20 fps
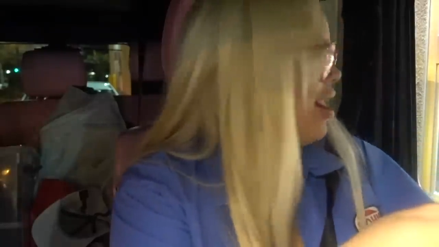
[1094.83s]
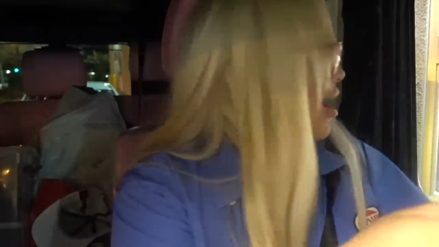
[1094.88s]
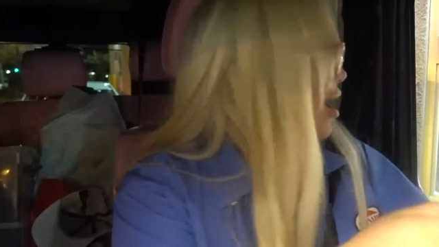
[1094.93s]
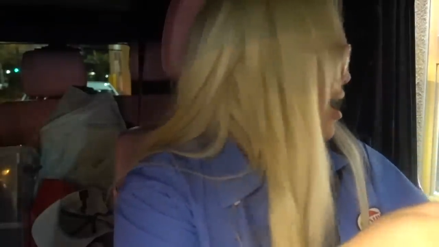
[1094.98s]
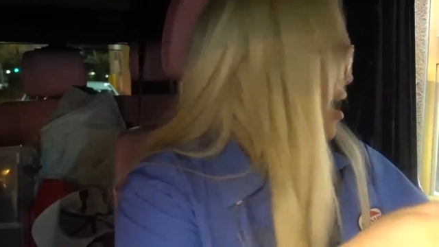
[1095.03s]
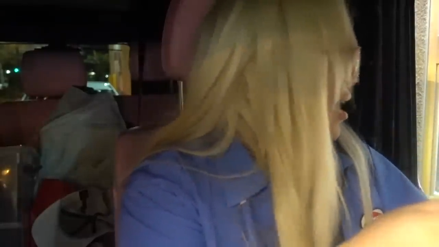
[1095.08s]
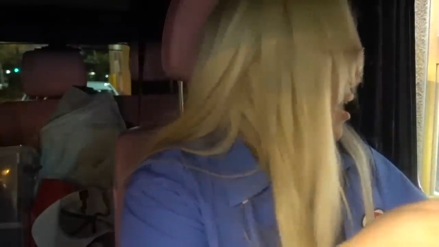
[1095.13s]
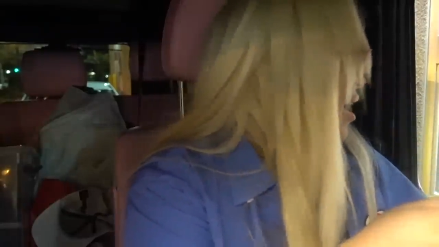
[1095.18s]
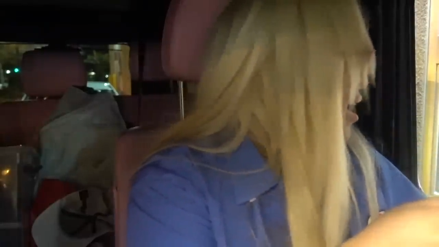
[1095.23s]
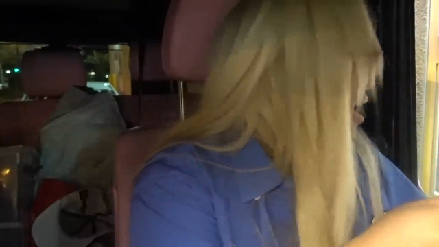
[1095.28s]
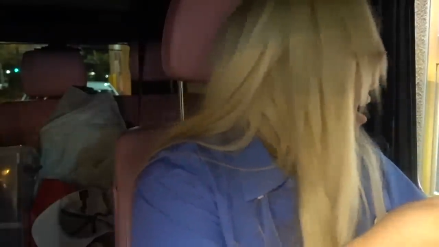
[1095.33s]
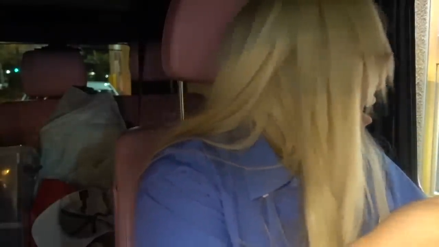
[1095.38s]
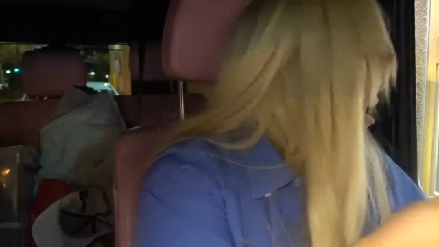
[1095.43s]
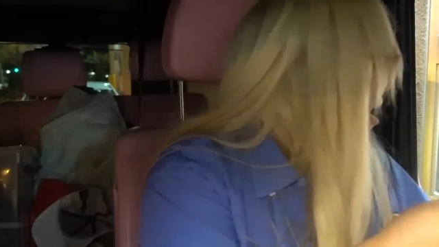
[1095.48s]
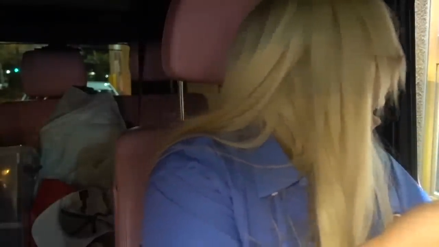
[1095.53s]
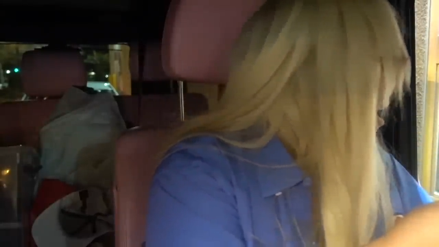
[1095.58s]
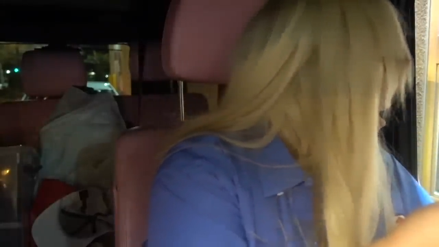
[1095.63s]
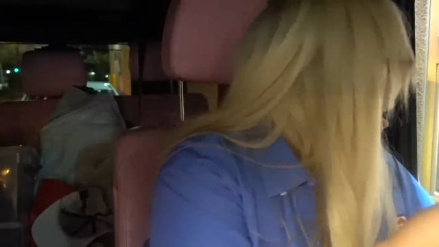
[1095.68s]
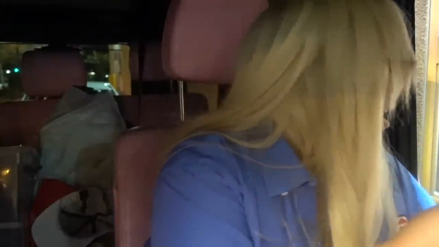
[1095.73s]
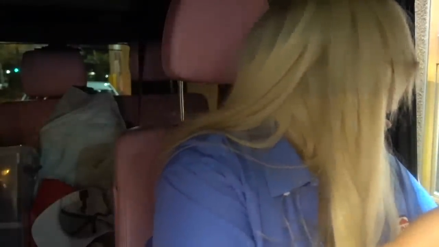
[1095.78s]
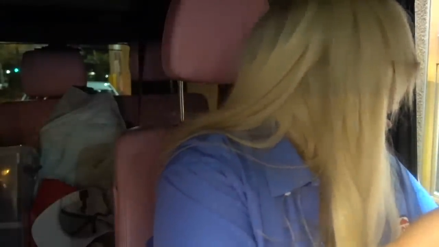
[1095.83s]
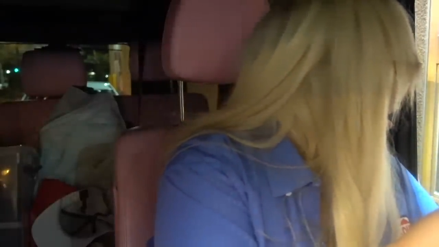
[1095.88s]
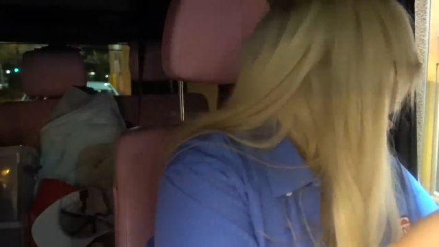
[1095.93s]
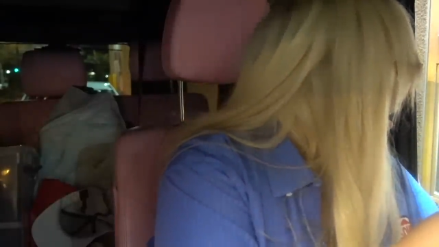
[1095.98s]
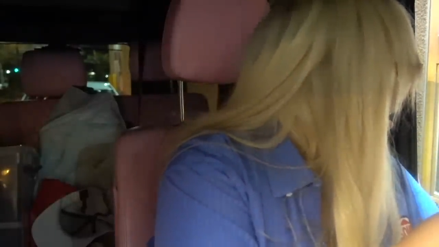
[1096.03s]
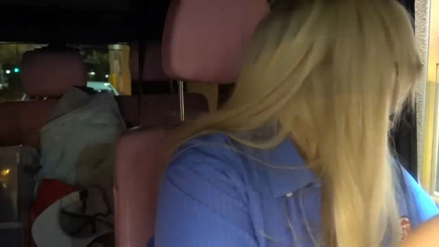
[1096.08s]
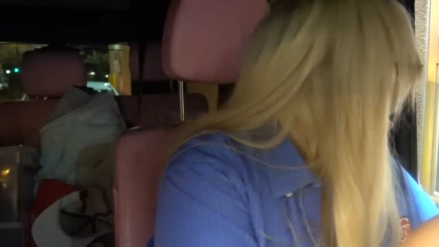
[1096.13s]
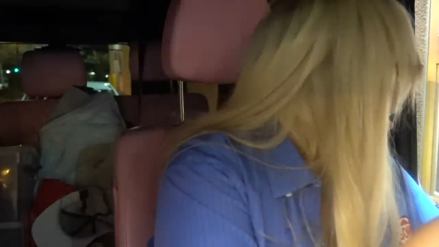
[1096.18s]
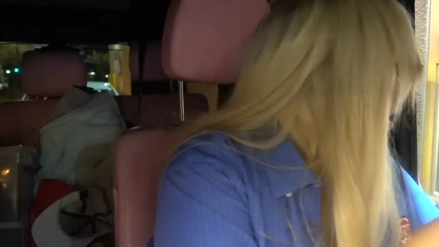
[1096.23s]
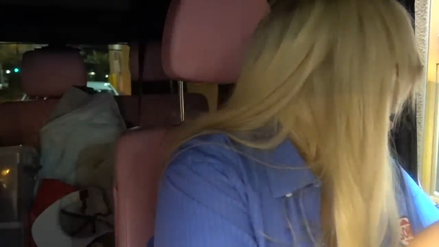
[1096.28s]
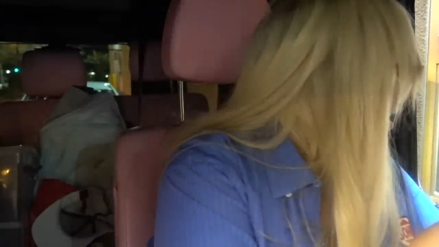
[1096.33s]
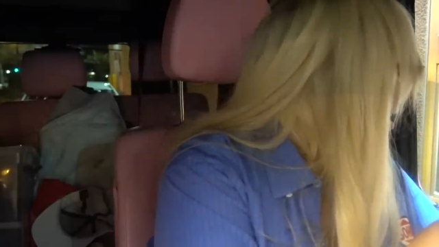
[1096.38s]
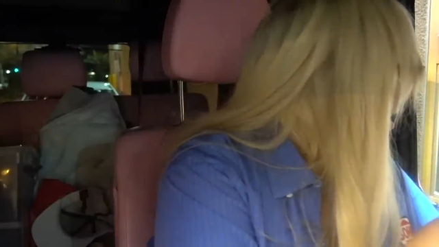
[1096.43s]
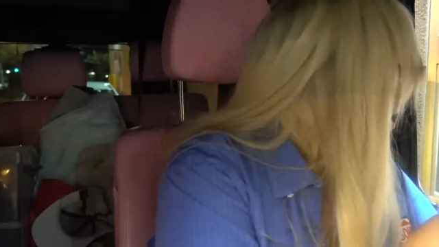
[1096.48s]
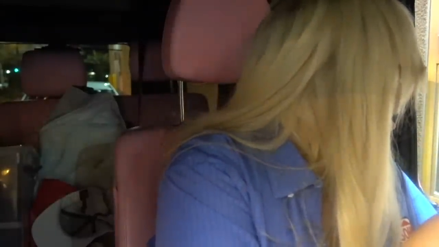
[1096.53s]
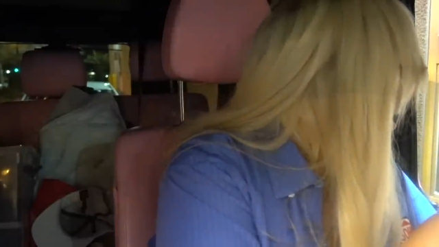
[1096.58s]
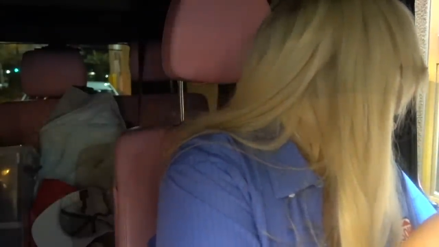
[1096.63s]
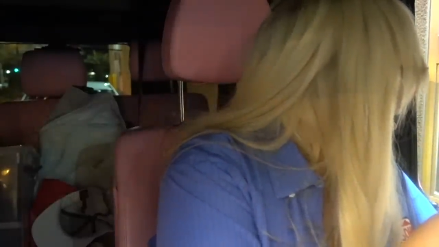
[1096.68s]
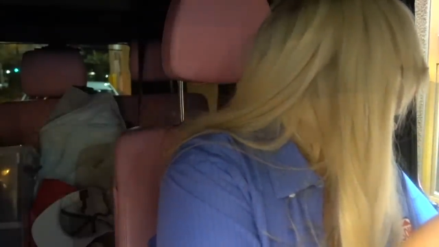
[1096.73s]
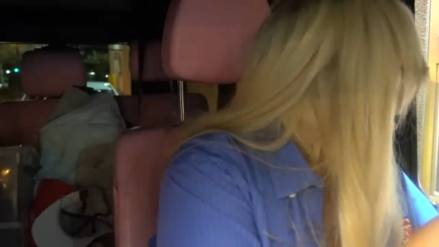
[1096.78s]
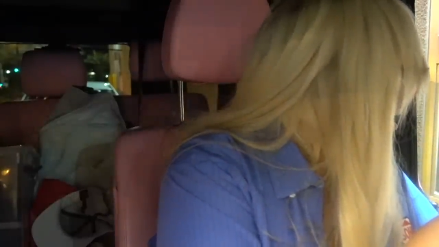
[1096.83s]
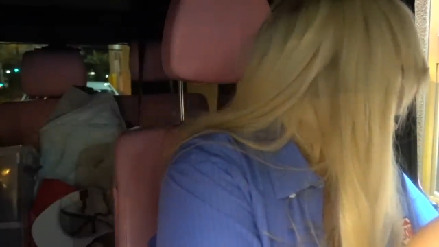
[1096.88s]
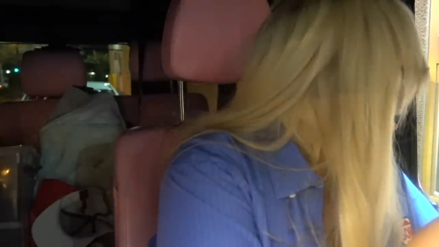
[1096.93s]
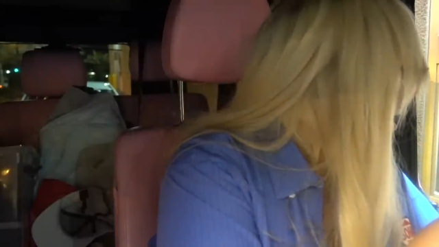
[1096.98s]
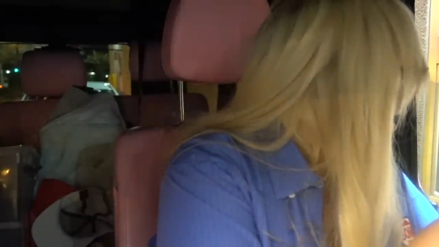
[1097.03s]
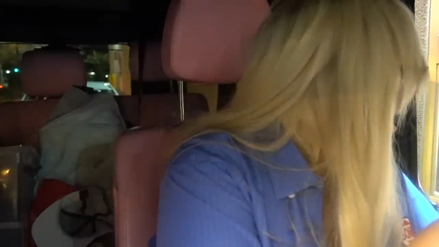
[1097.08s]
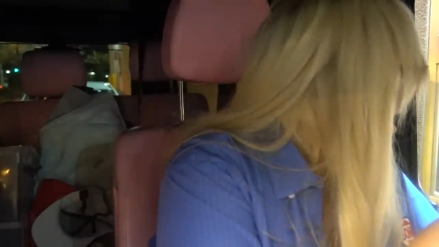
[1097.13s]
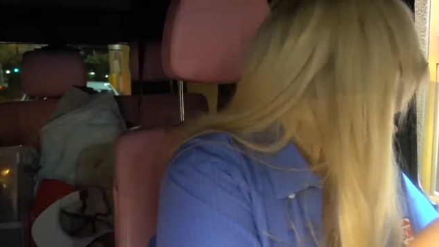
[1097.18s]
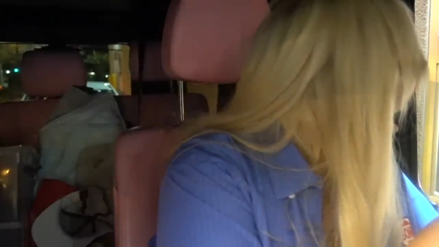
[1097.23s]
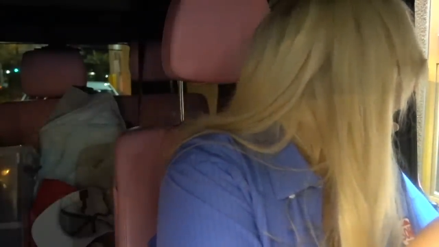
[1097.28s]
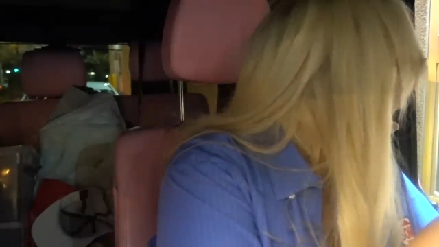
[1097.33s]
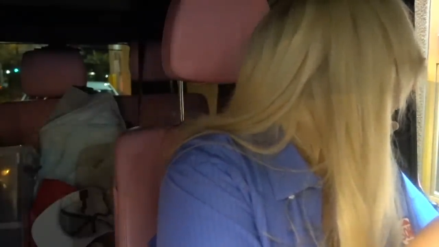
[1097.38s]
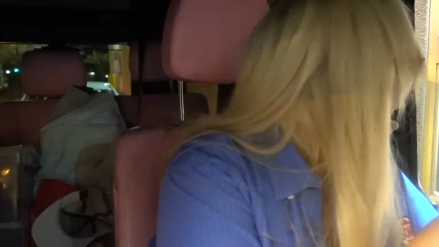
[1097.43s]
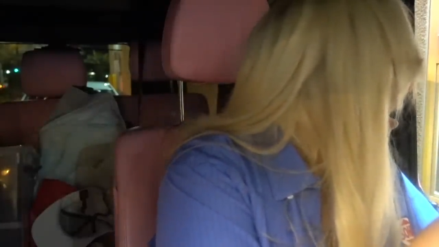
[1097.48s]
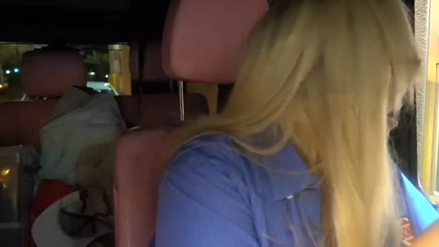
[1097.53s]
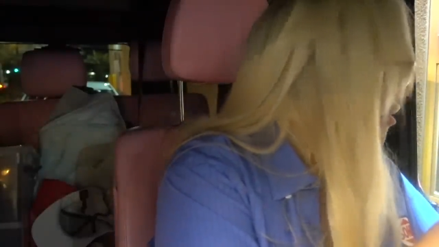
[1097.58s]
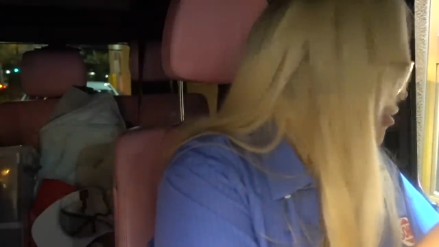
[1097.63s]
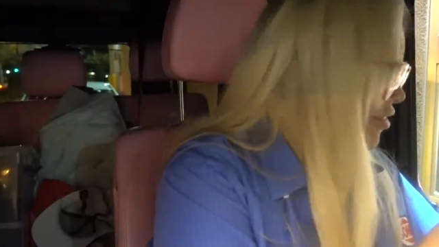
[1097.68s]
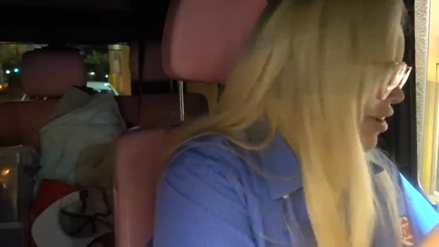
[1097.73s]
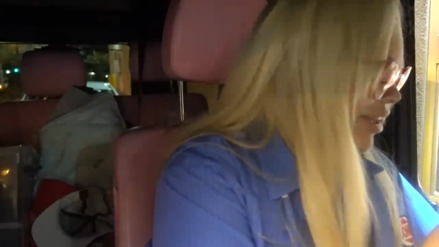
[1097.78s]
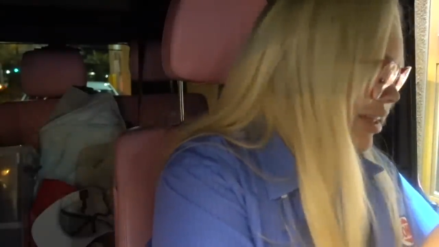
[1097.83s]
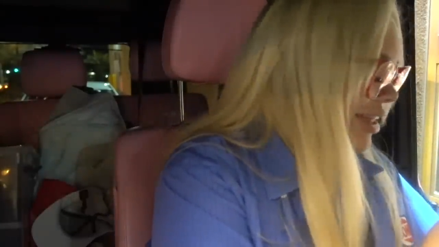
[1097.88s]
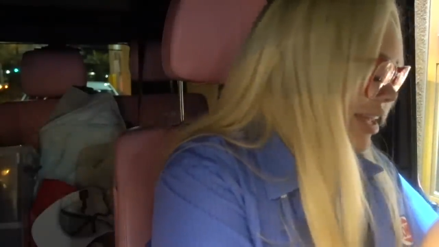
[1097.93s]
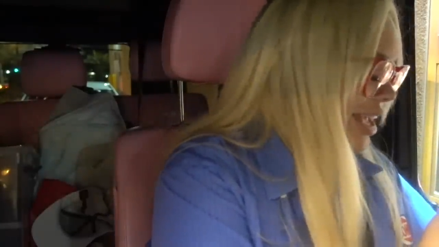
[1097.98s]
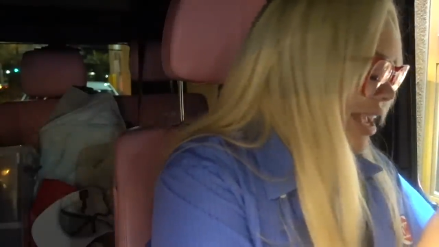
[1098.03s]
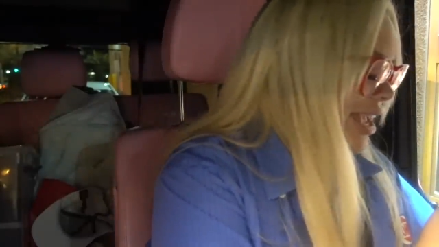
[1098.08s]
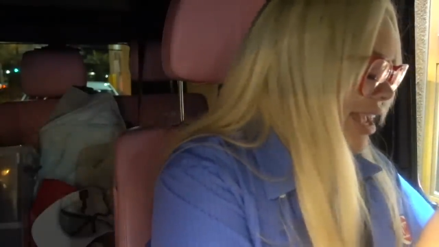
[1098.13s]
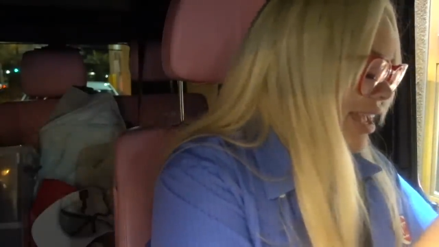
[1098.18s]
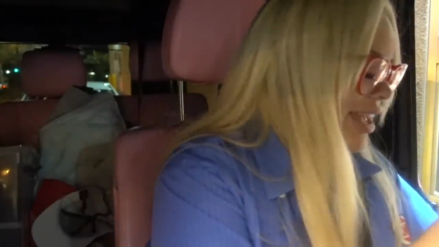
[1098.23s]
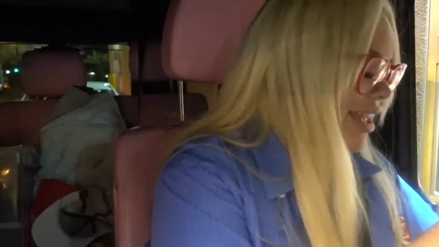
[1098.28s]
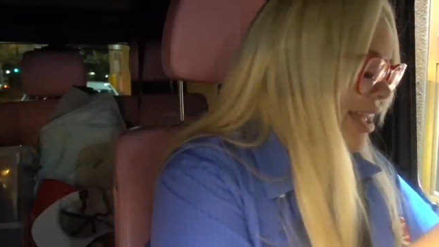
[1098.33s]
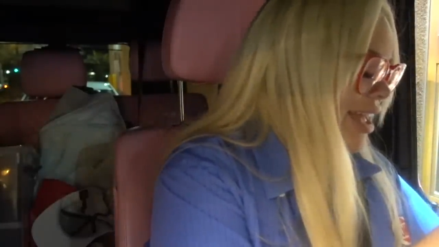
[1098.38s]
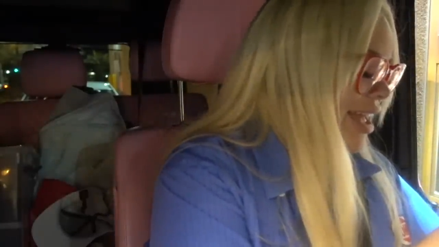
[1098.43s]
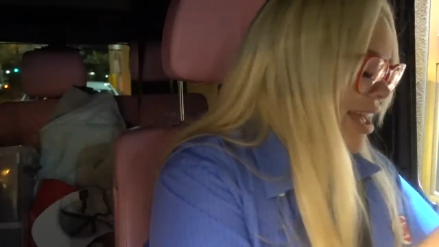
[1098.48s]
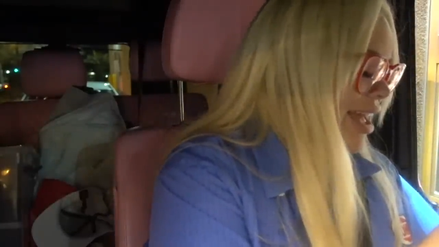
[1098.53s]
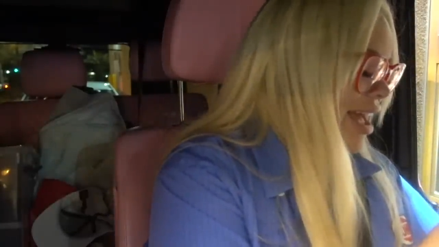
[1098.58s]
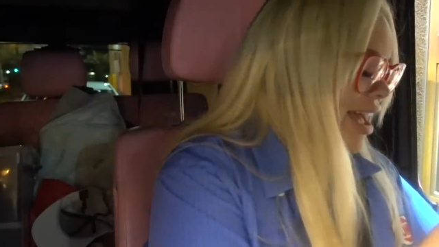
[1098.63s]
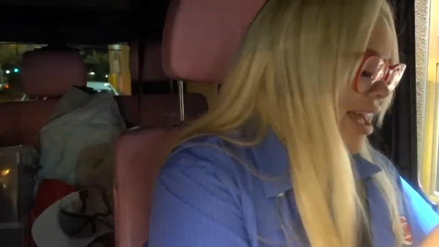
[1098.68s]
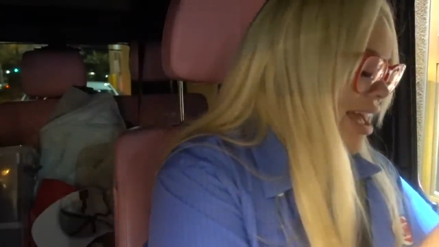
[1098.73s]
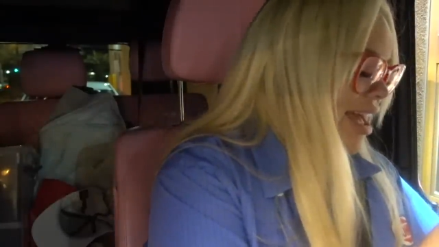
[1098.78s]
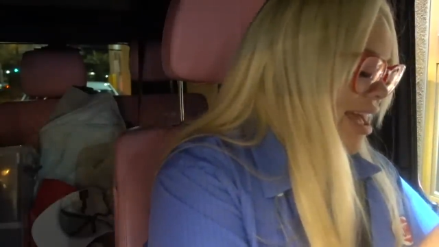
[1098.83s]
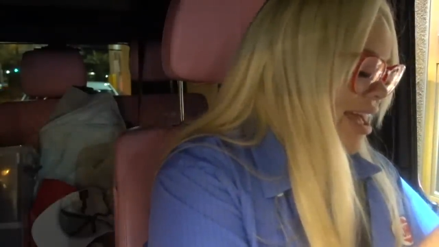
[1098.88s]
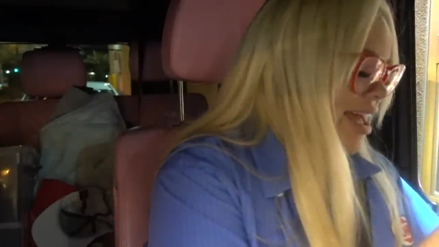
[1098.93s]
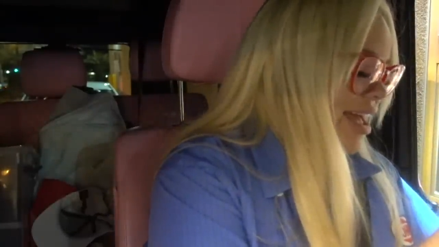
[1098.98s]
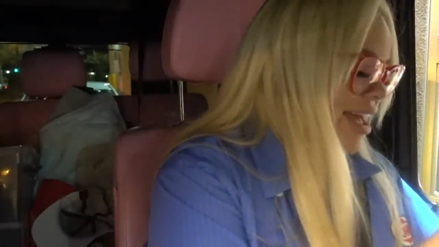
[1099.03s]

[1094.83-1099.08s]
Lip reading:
Nobody's mouth can be seen.